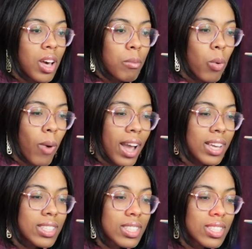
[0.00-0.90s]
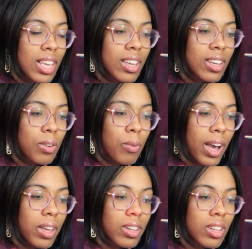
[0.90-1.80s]
but why is he saying,
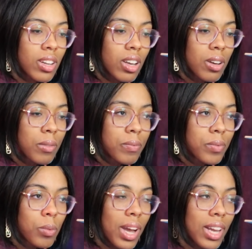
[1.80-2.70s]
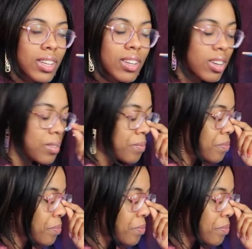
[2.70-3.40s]
why did Ukyo